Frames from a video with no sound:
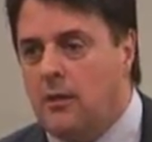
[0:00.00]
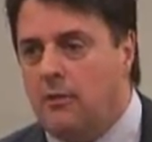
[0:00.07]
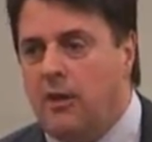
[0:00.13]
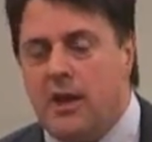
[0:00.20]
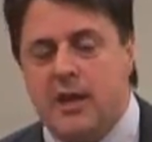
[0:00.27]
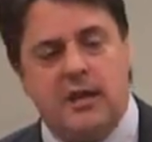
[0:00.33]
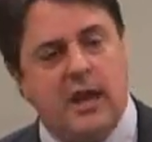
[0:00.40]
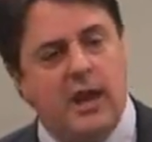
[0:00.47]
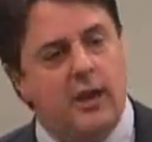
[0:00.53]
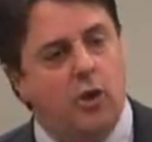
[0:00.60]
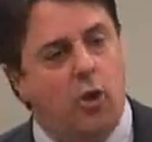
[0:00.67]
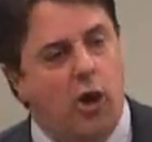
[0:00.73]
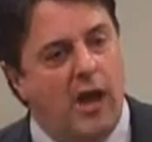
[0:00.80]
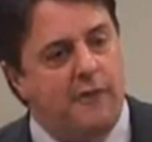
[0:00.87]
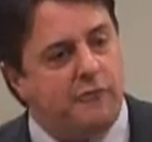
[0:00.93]
they
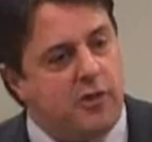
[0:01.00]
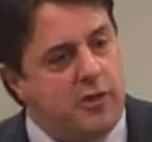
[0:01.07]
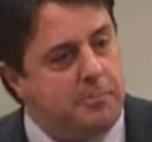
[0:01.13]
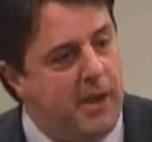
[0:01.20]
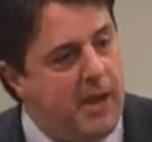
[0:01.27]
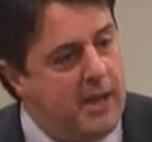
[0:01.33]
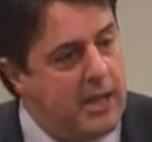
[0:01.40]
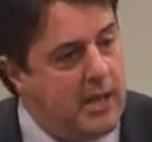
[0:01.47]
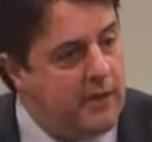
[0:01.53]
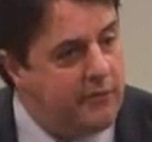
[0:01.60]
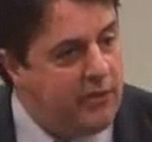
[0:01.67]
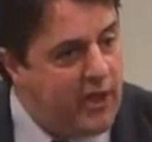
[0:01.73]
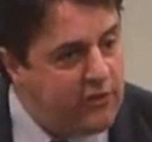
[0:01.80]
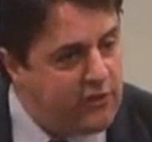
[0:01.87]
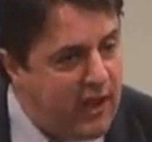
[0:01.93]
get every penny
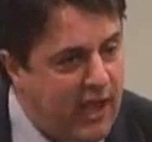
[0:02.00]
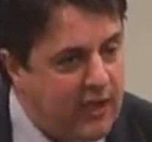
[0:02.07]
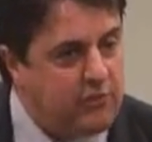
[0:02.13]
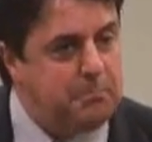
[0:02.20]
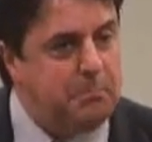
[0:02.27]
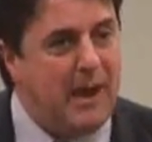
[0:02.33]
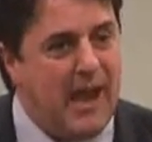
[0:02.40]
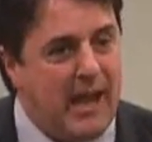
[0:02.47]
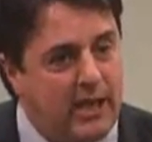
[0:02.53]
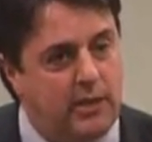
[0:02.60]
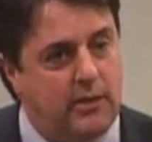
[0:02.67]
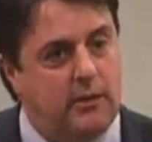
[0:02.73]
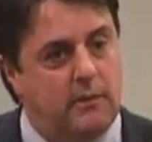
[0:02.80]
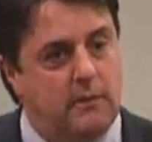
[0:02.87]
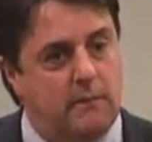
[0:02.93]
of their tax
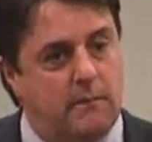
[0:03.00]
back.